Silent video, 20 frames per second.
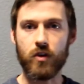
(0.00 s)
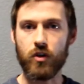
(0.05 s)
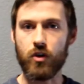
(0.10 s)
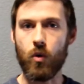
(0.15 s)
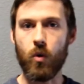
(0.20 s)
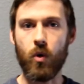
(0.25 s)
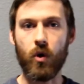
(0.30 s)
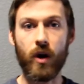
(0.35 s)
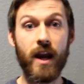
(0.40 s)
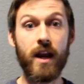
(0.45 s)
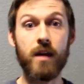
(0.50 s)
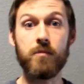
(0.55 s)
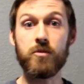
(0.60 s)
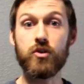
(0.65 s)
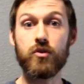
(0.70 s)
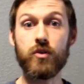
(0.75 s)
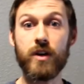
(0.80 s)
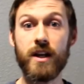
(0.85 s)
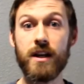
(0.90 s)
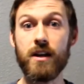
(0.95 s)
your
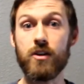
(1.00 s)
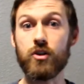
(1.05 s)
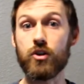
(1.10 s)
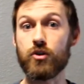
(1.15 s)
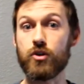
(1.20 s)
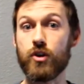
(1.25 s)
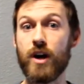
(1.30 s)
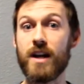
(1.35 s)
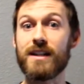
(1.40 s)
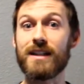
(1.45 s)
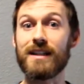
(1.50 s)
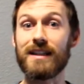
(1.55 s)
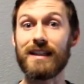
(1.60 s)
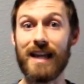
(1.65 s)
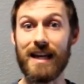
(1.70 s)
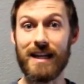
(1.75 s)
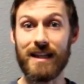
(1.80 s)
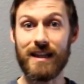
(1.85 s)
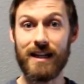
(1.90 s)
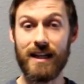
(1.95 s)
hamstring and you're trying to
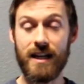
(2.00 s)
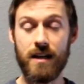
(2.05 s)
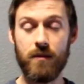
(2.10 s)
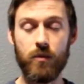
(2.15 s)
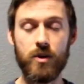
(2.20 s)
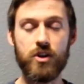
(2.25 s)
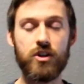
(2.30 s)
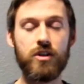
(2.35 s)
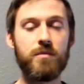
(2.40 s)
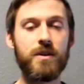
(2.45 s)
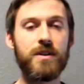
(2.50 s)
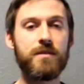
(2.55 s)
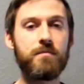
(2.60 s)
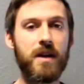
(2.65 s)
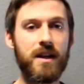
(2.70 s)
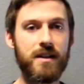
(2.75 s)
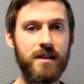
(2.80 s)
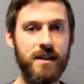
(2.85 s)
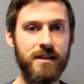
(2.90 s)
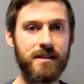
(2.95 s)
lengthen it, we should be
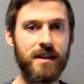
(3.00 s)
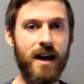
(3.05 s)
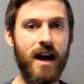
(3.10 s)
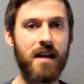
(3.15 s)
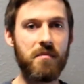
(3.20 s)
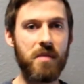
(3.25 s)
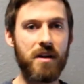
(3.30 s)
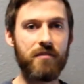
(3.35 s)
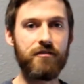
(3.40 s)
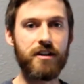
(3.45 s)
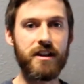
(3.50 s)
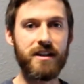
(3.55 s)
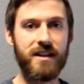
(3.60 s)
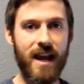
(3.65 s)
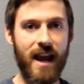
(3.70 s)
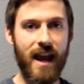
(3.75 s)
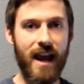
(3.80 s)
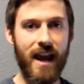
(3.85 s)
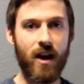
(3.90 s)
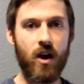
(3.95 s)
spending time every
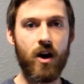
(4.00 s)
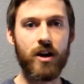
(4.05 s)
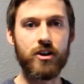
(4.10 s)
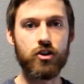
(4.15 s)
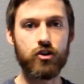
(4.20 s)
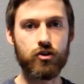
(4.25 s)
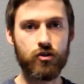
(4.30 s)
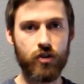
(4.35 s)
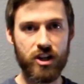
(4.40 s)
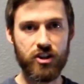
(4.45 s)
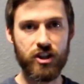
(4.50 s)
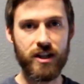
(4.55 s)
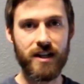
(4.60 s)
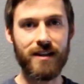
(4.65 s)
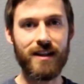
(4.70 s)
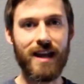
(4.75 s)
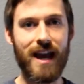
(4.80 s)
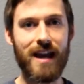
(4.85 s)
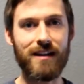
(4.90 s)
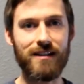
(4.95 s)
day on stretching that